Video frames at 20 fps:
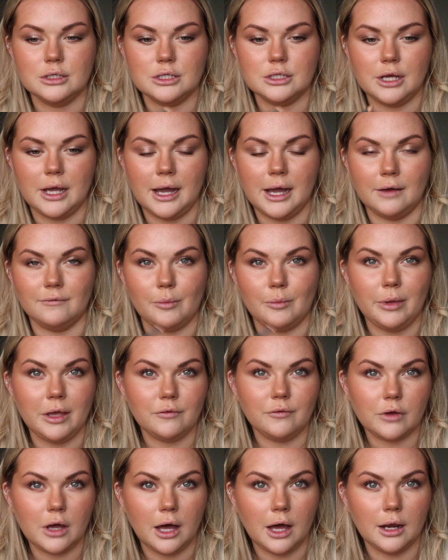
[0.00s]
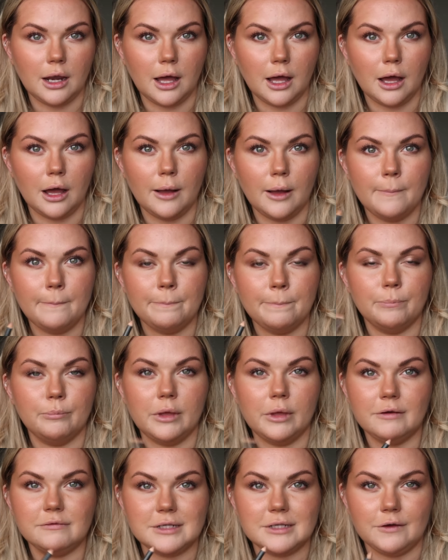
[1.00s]
to have a bit of colour,
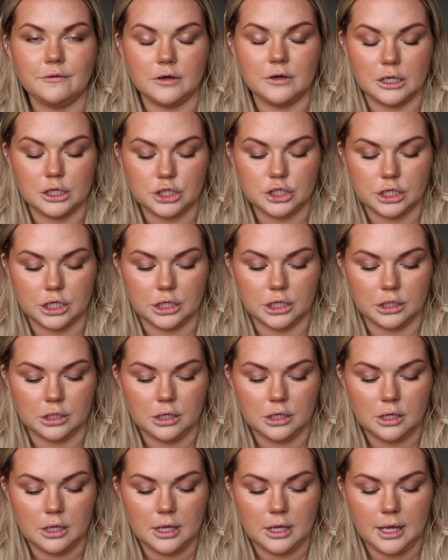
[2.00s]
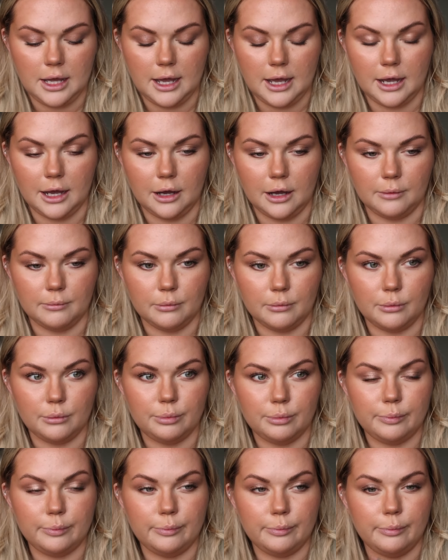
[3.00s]
bit of definition, um,
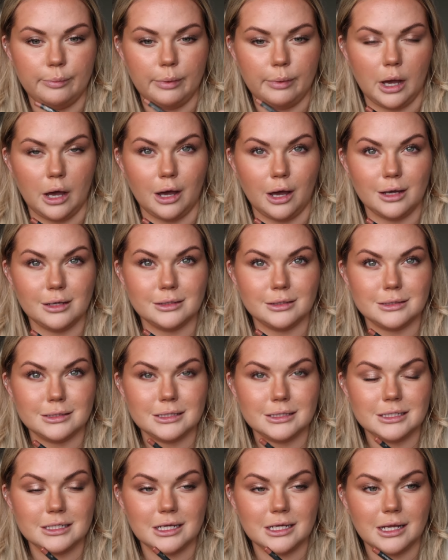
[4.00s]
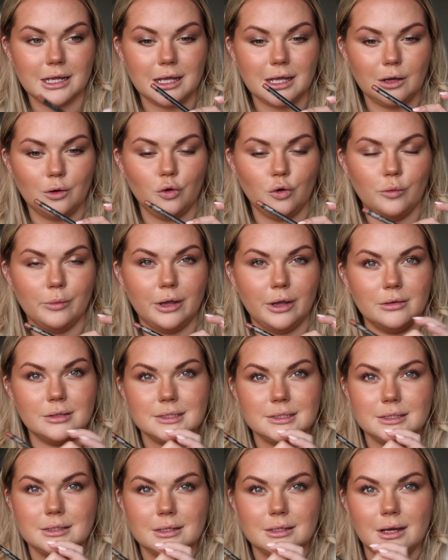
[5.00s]
but
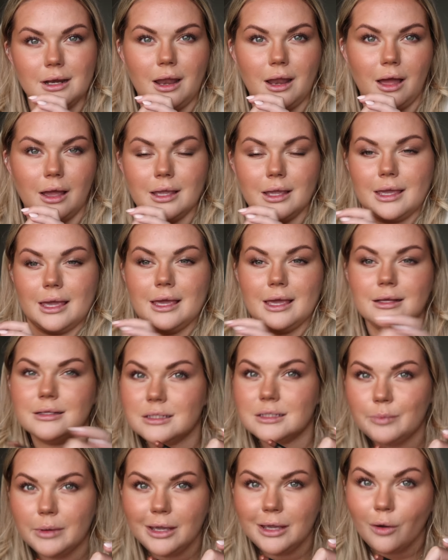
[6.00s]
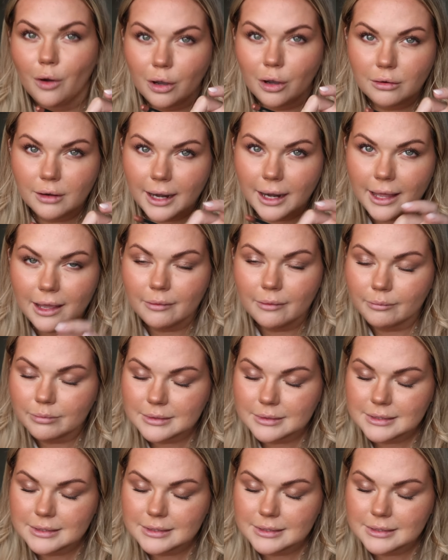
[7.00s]
almost like it to be your own lip.